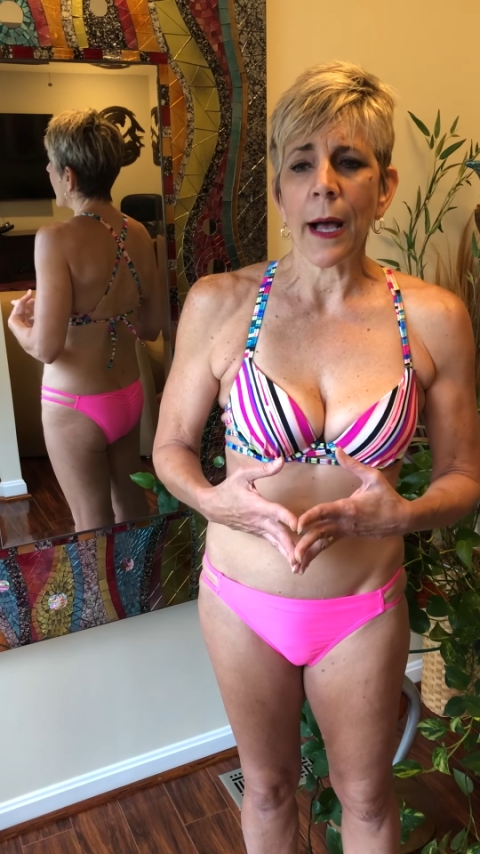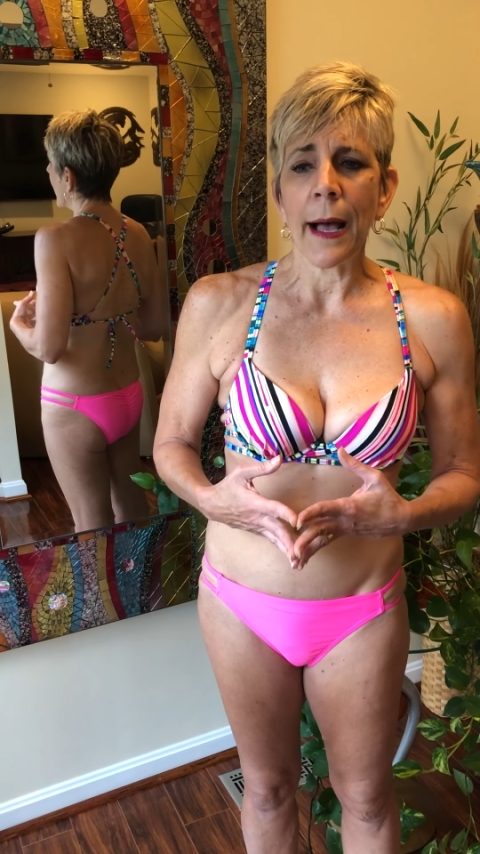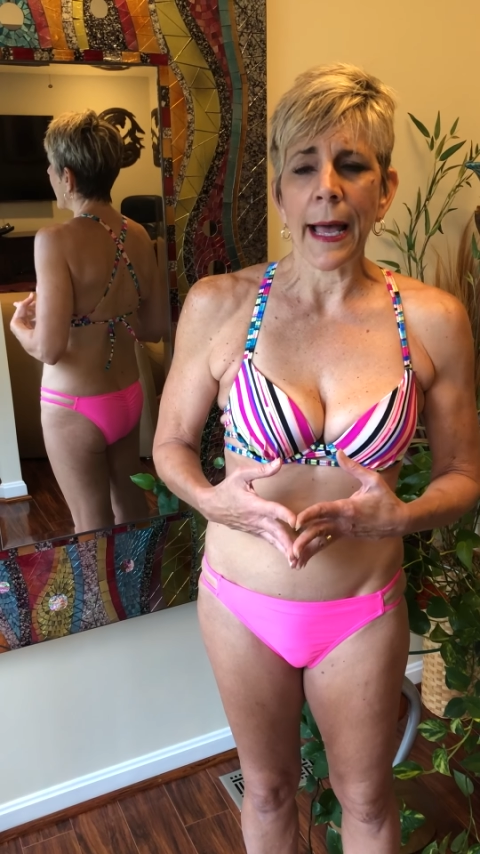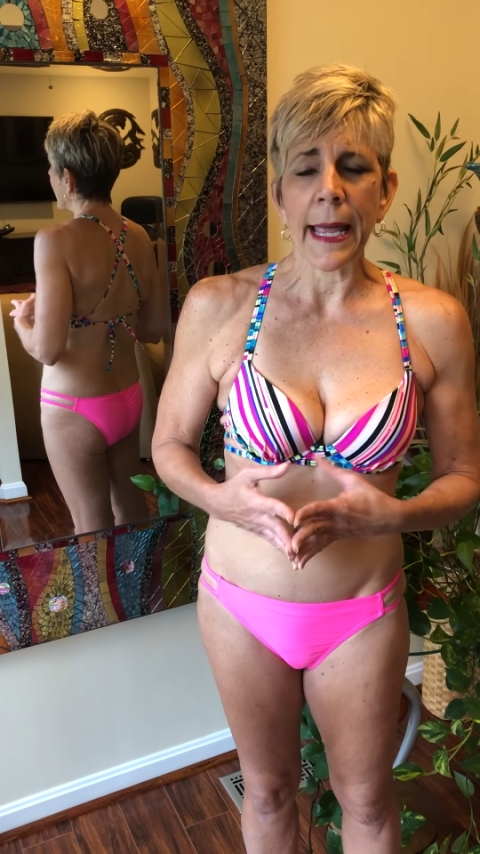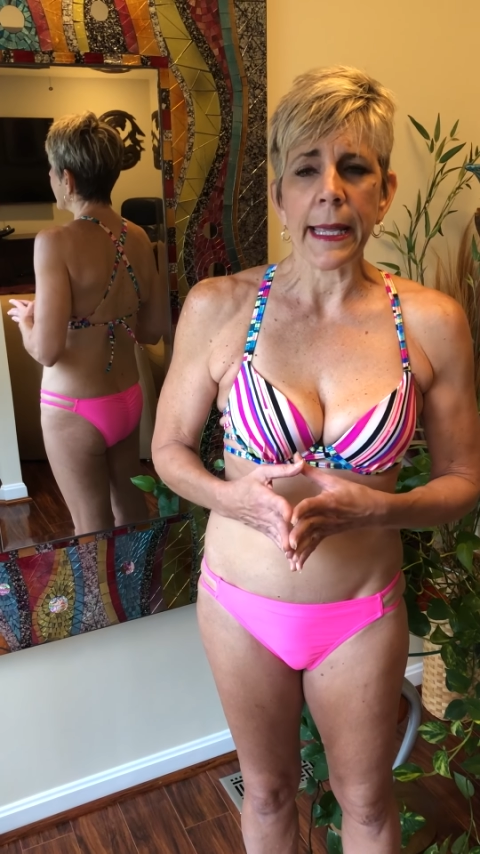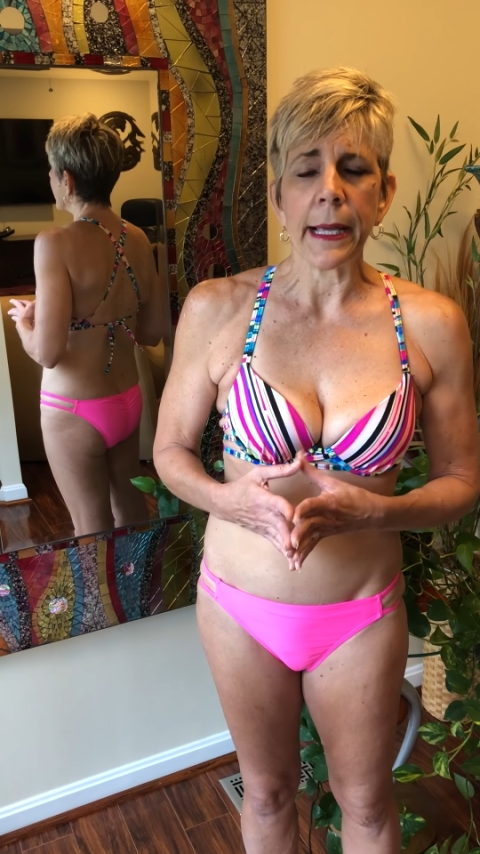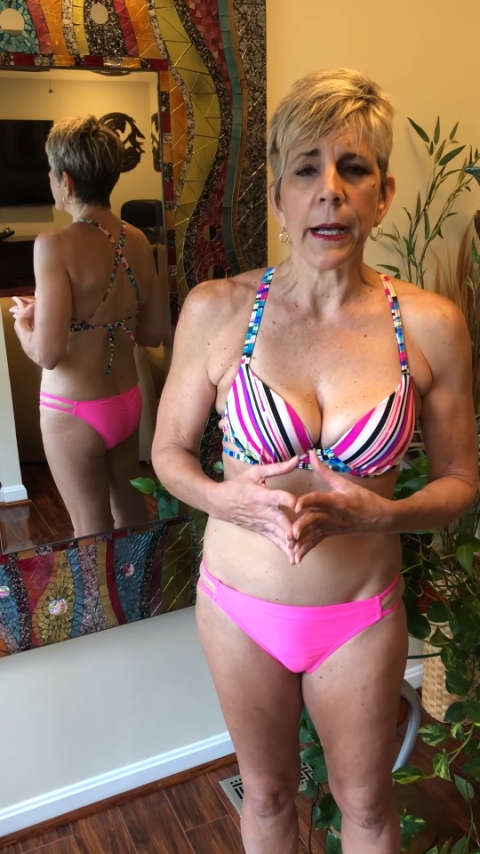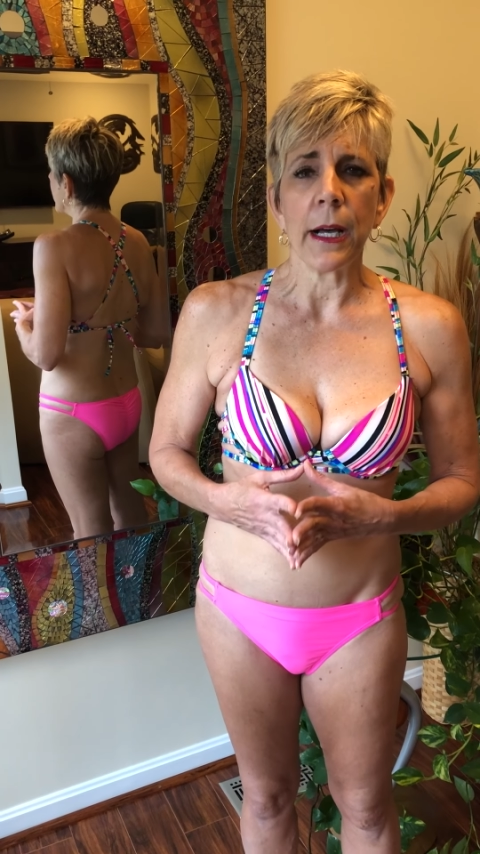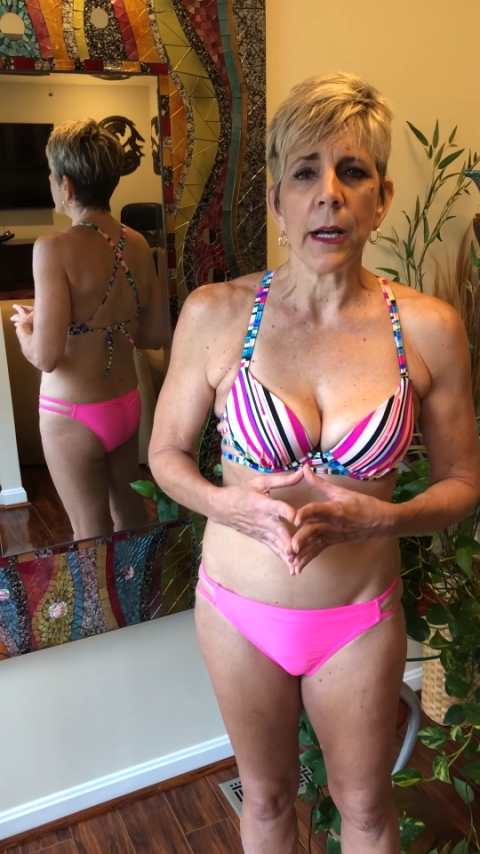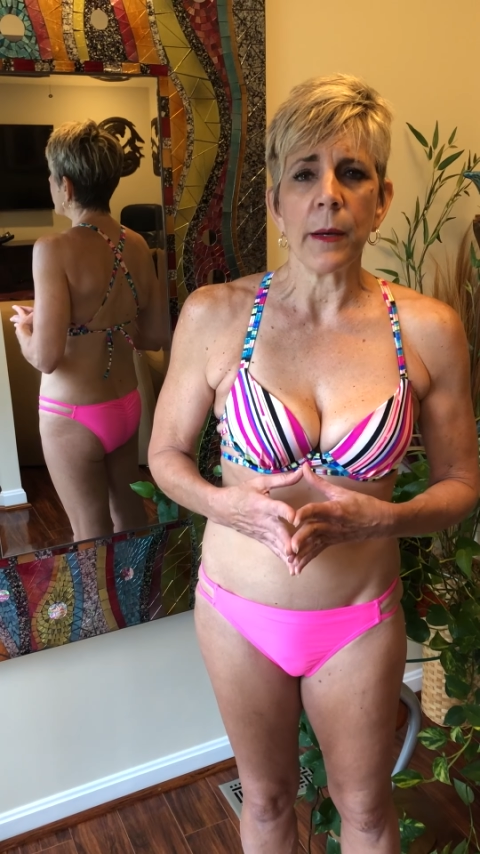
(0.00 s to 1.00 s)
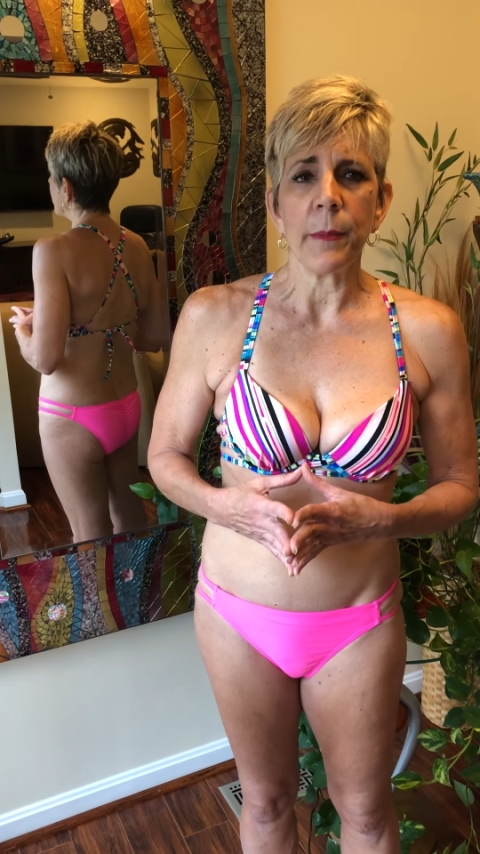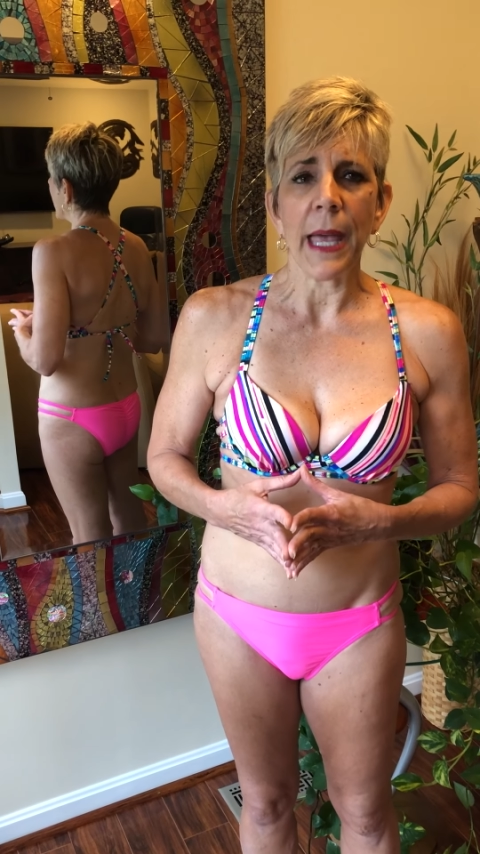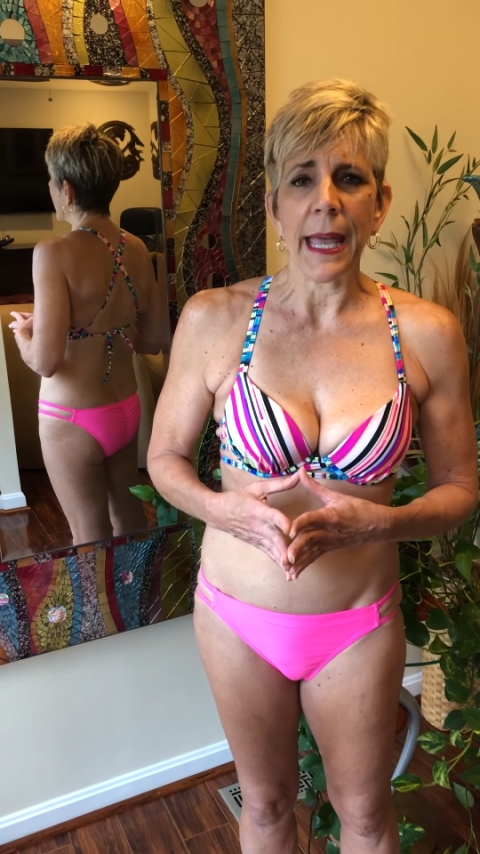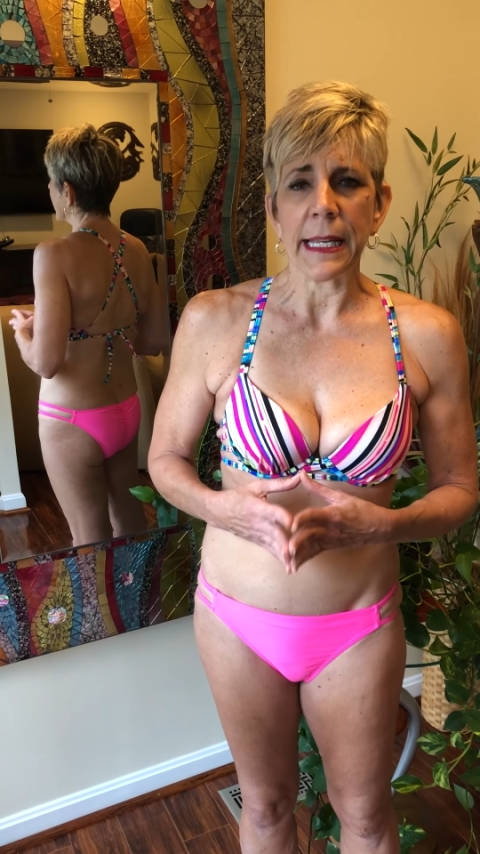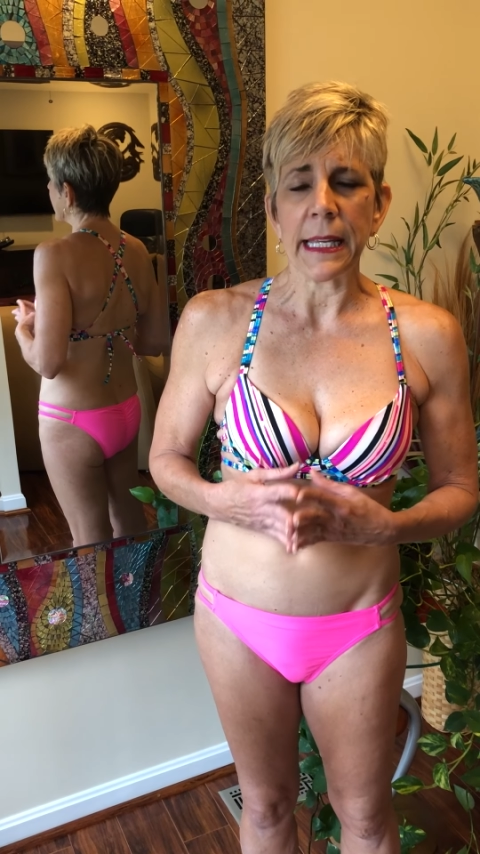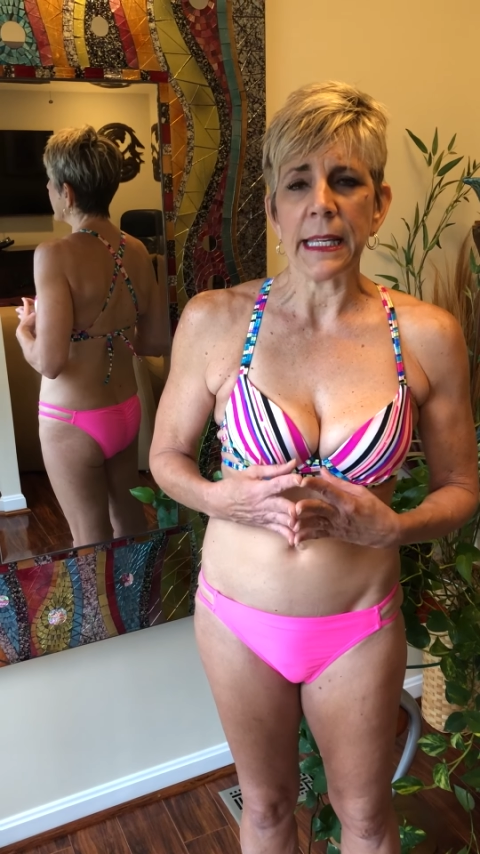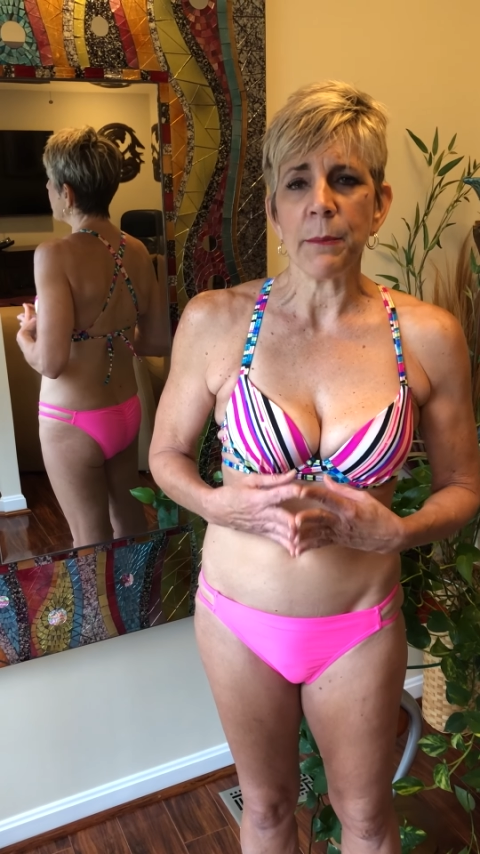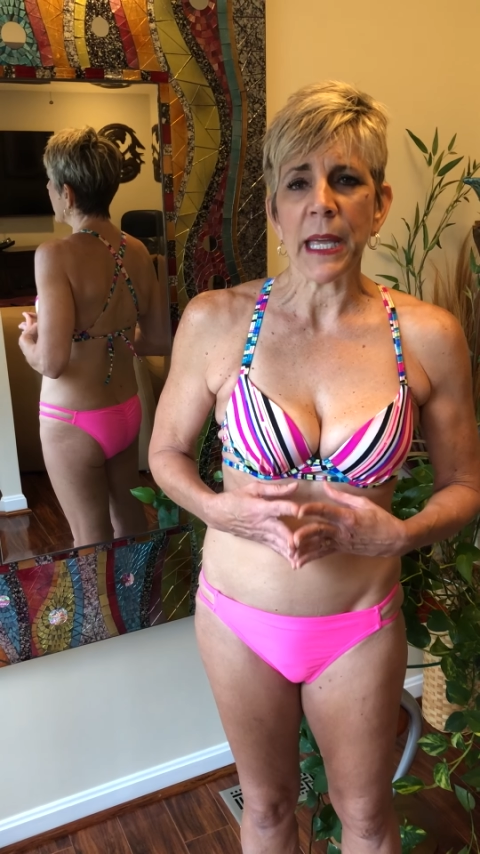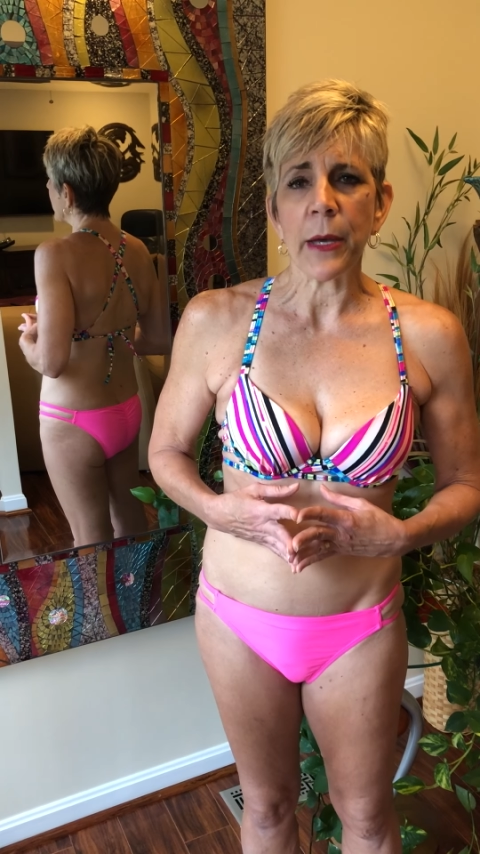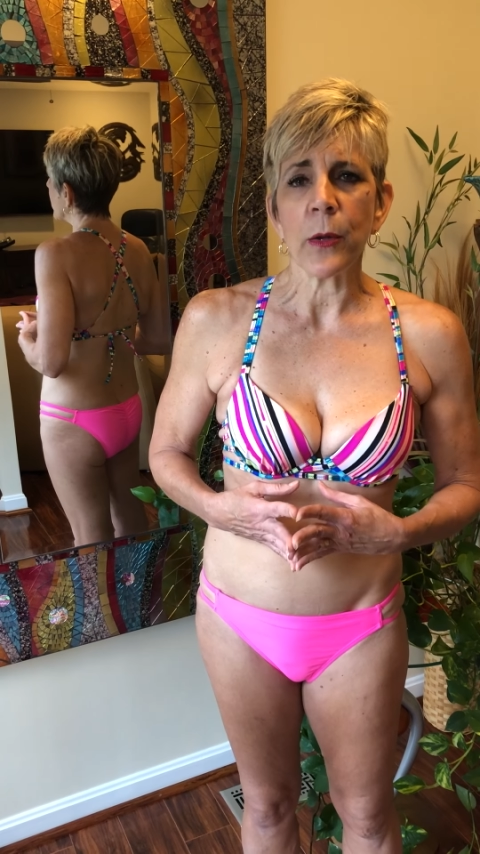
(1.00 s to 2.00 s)
I an
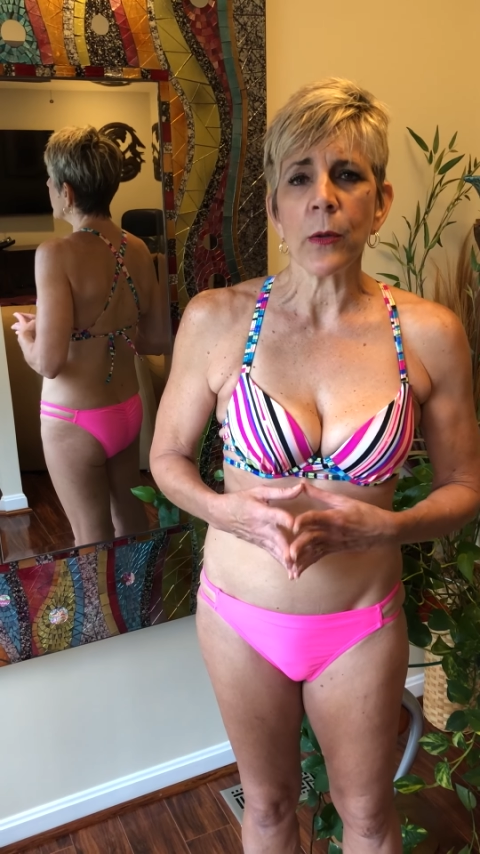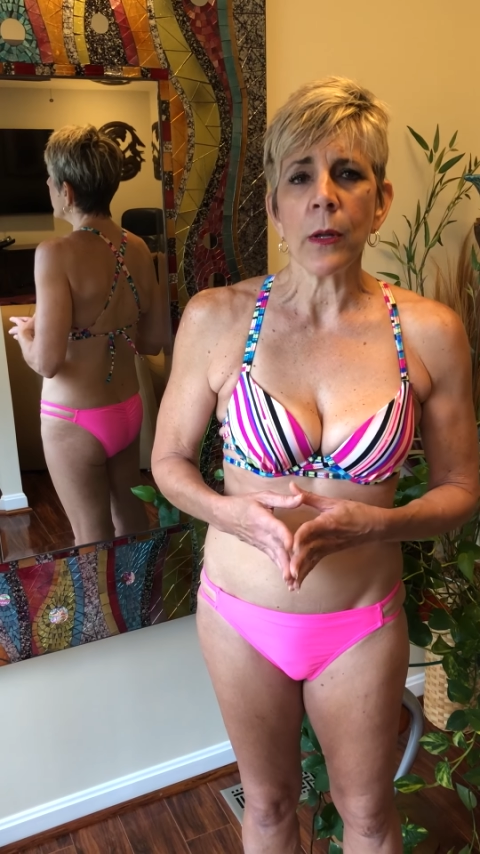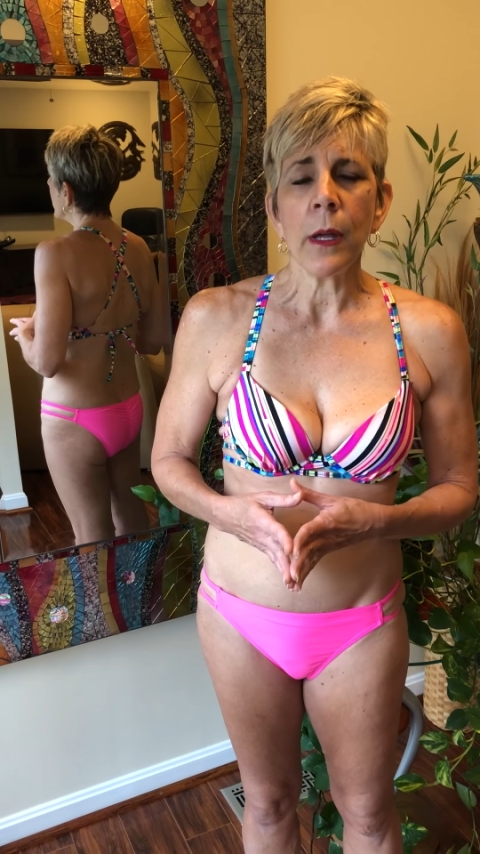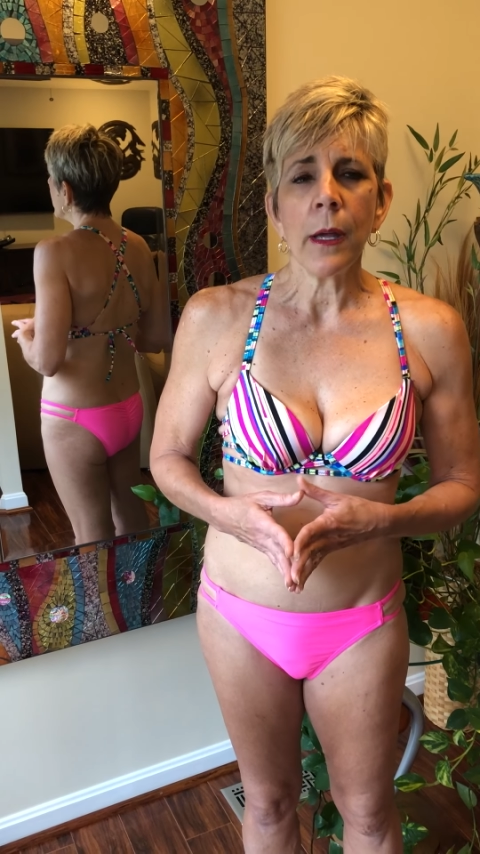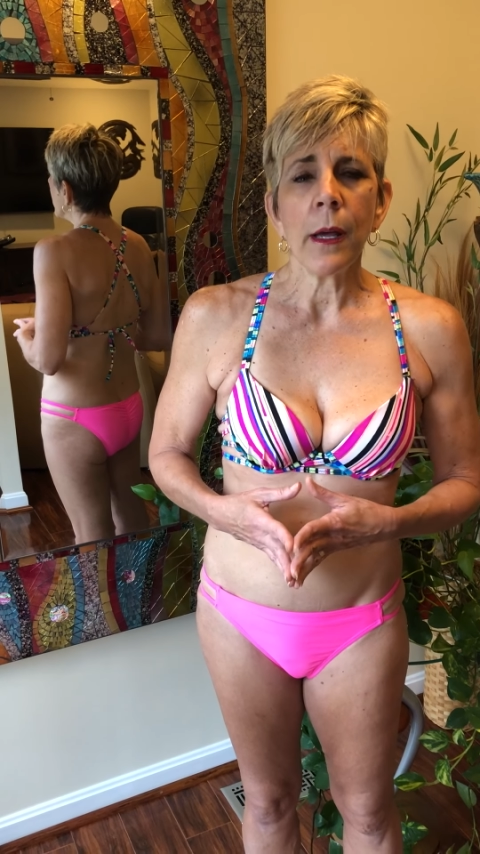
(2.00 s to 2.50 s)
email.